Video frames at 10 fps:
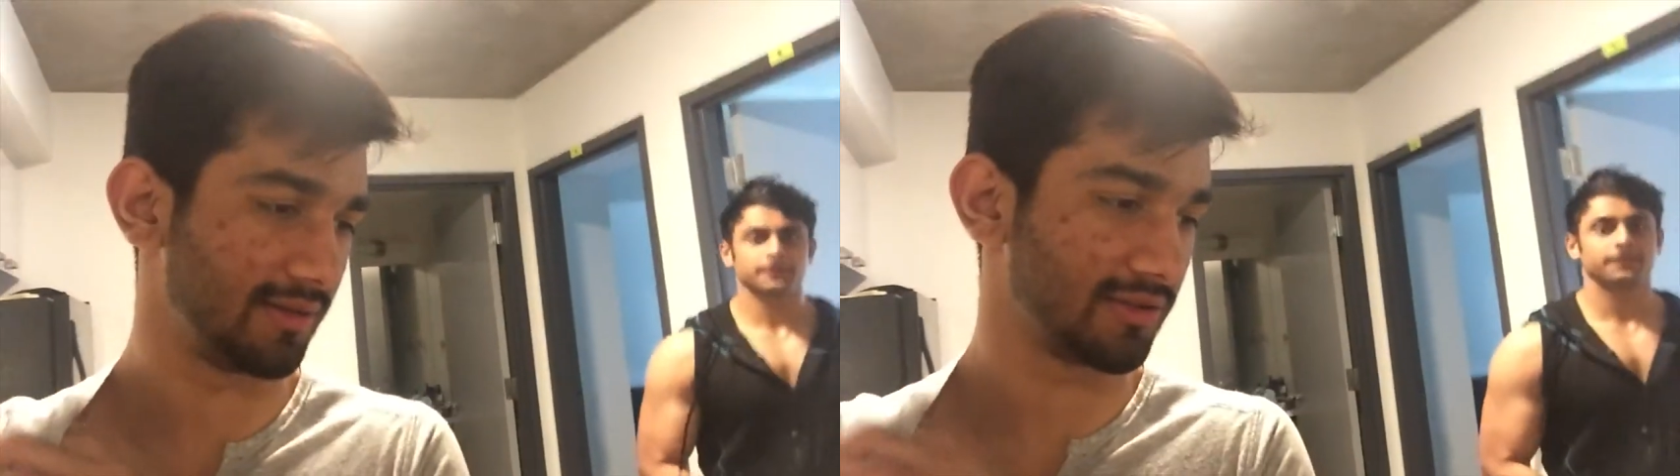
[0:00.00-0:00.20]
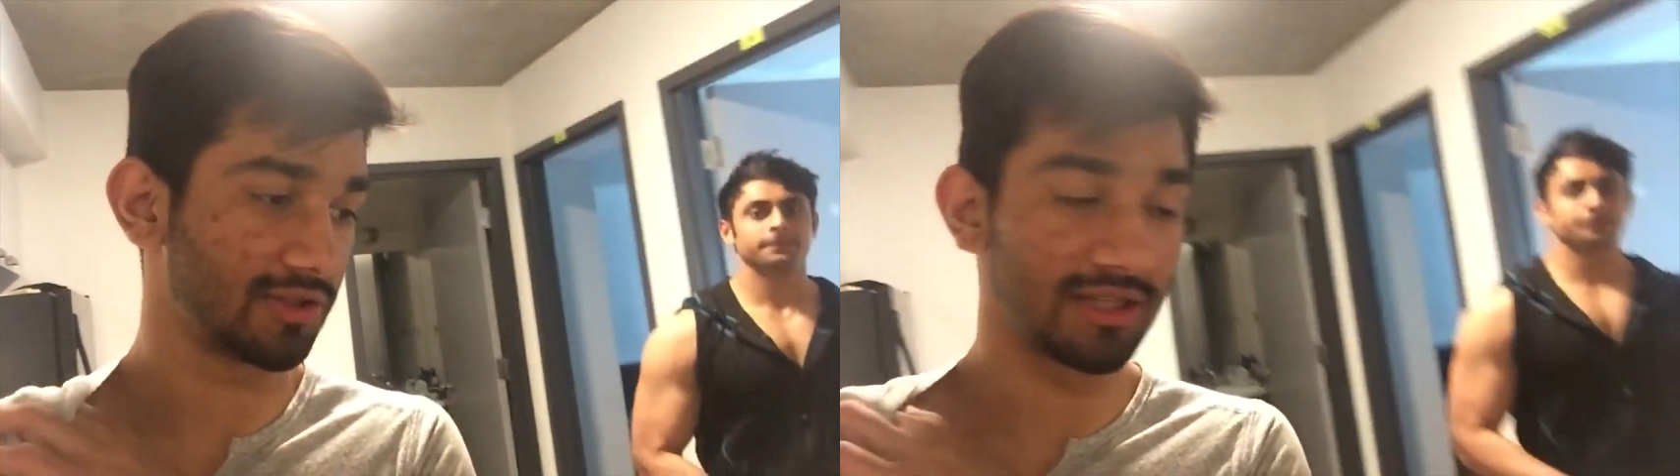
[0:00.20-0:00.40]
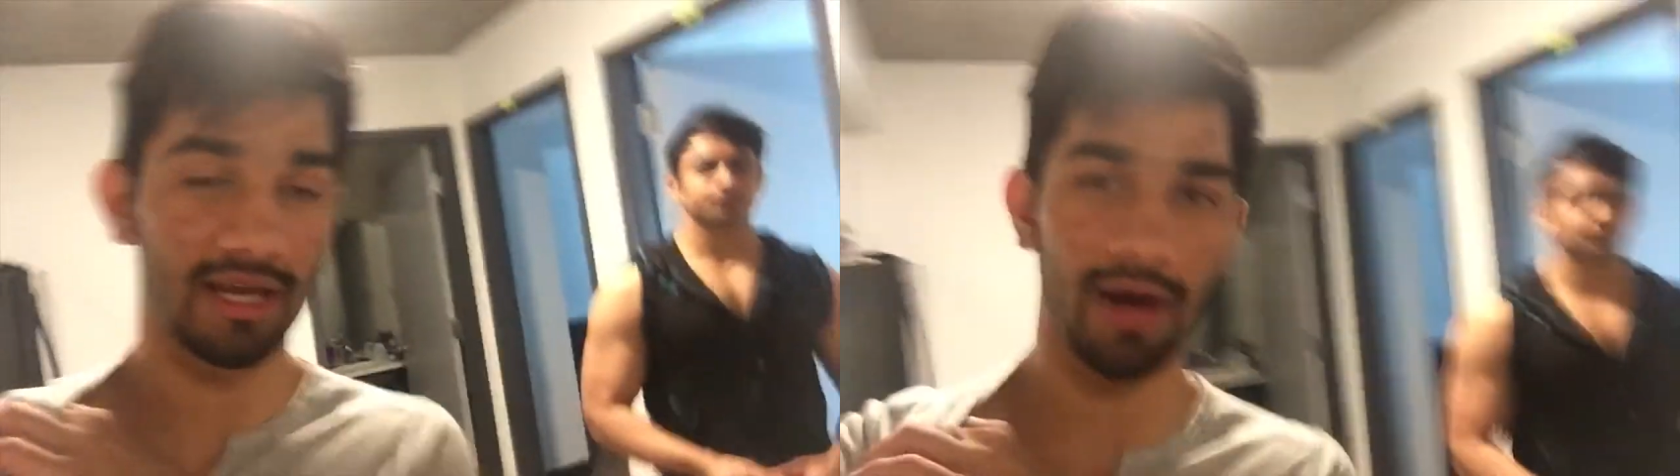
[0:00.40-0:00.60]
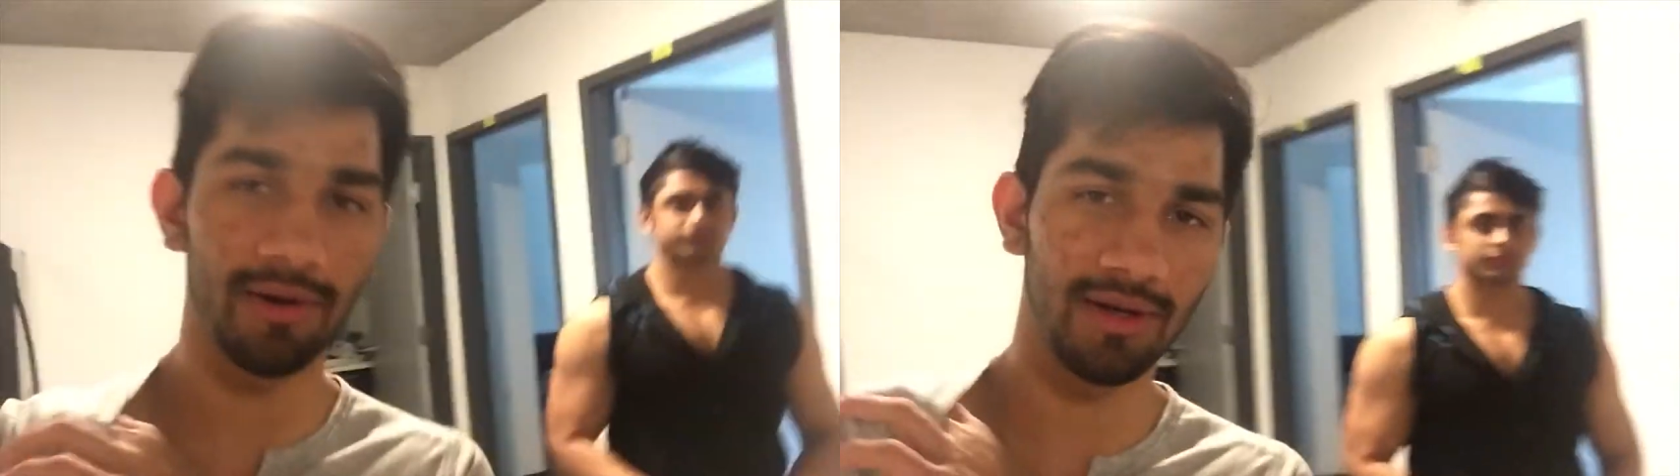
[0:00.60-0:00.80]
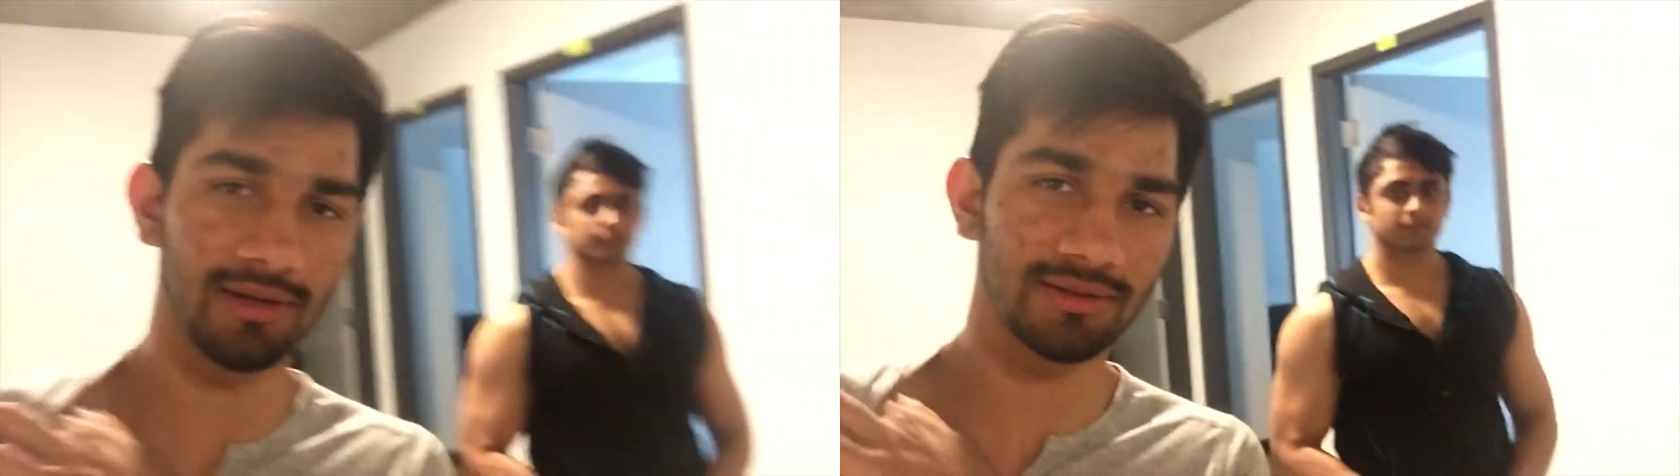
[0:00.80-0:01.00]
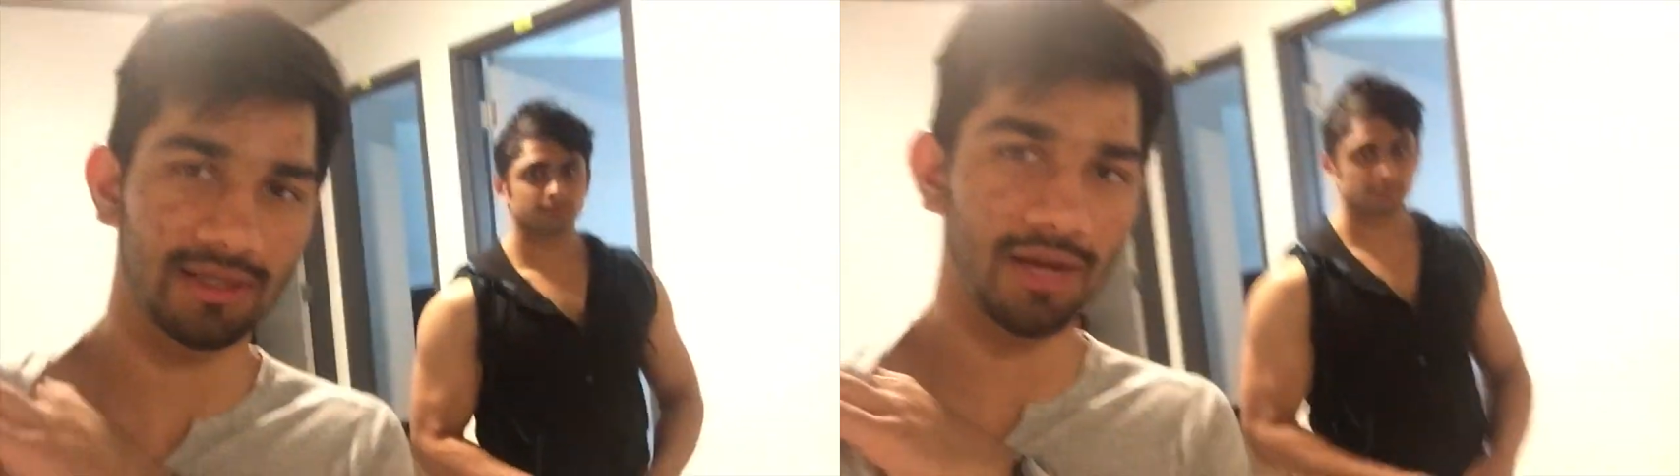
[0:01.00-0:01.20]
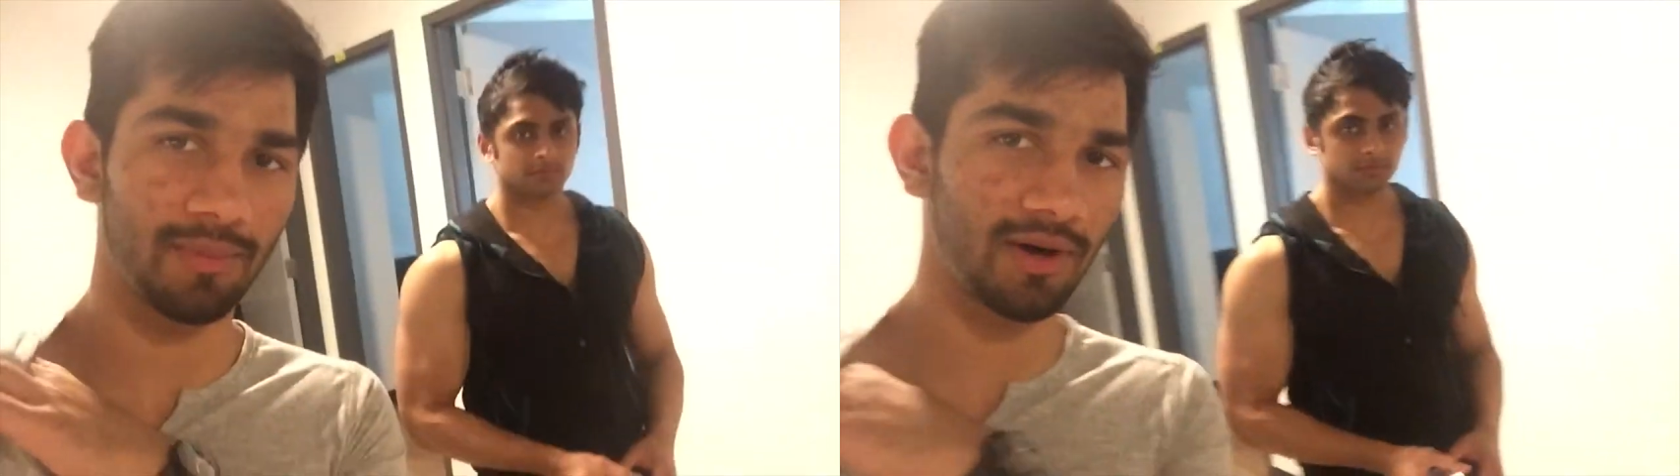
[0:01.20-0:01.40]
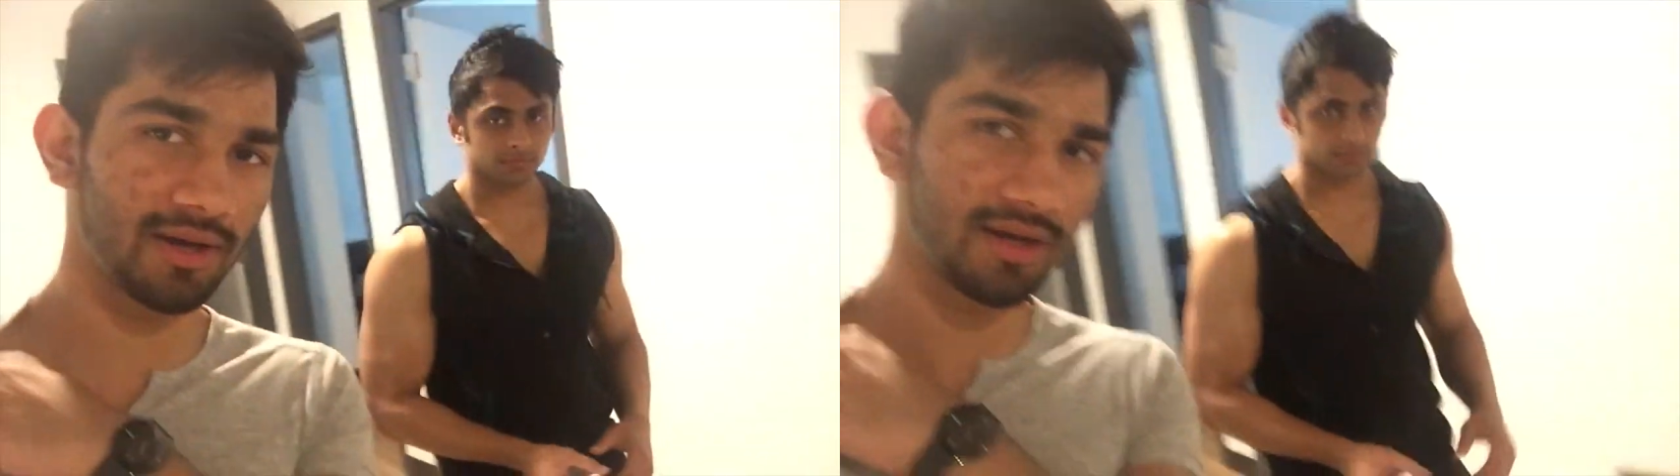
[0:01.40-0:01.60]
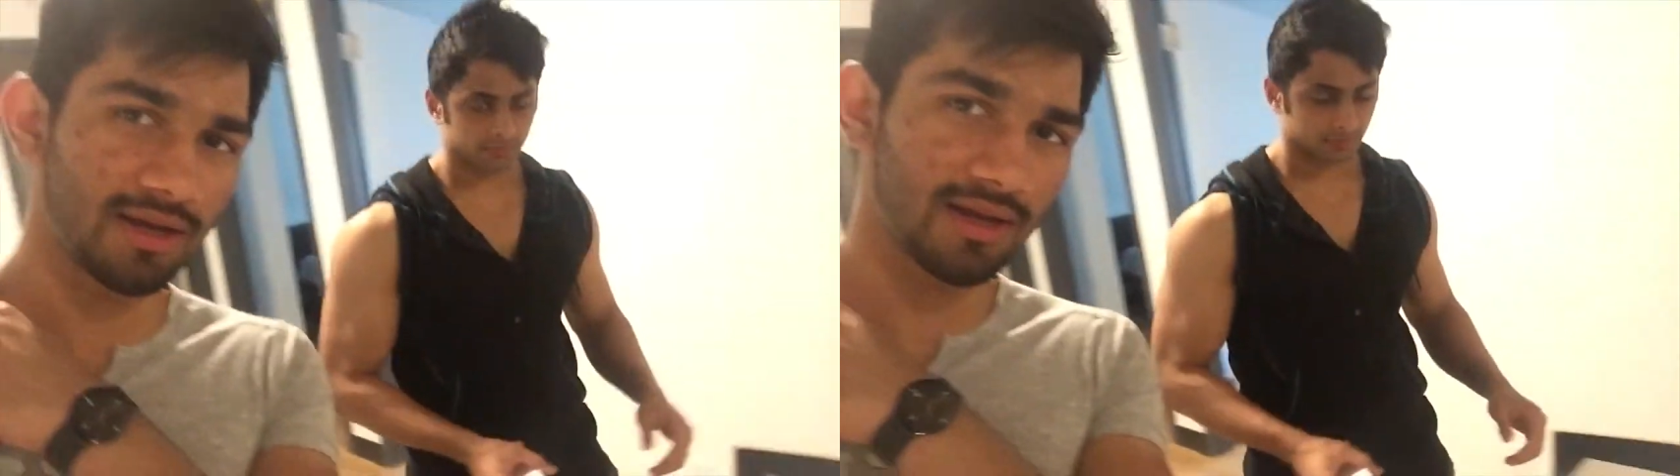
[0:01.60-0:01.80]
So see how it looks, iPod.